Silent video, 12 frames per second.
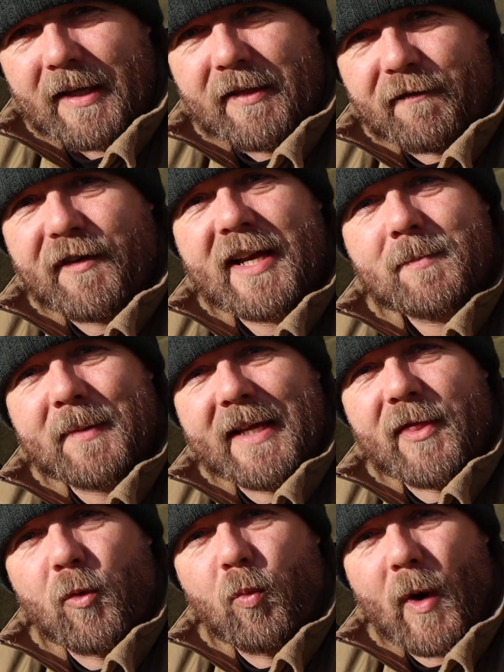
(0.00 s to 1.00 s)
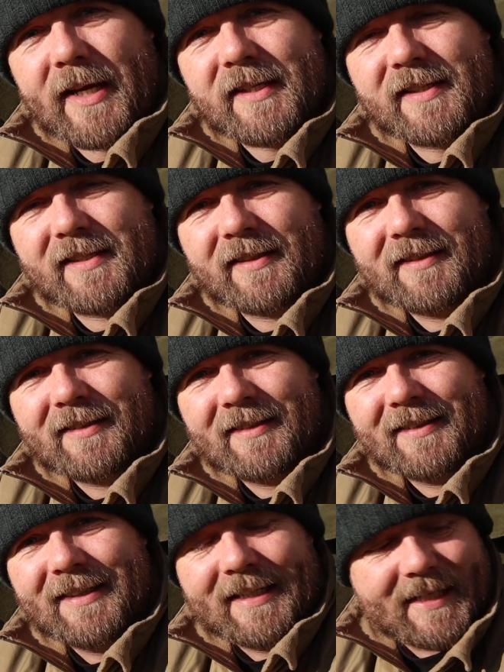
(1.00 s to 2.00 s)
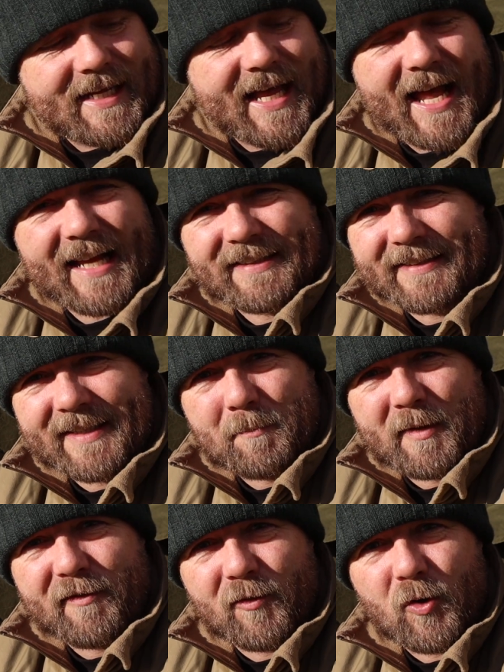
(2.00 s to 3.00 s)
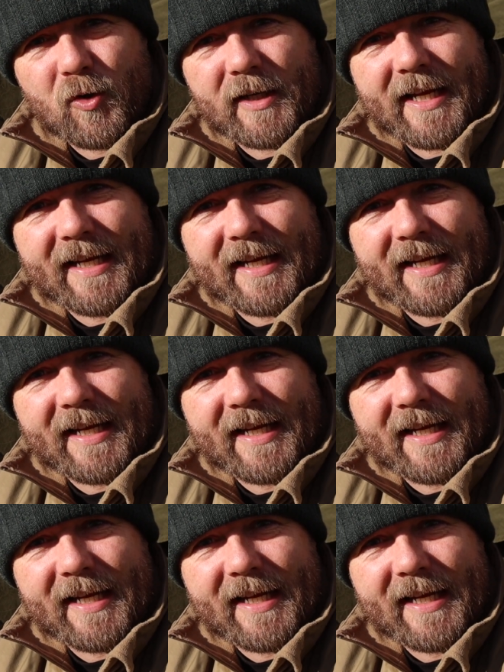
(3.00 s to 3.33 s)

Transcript: The first being the weight. As I said before,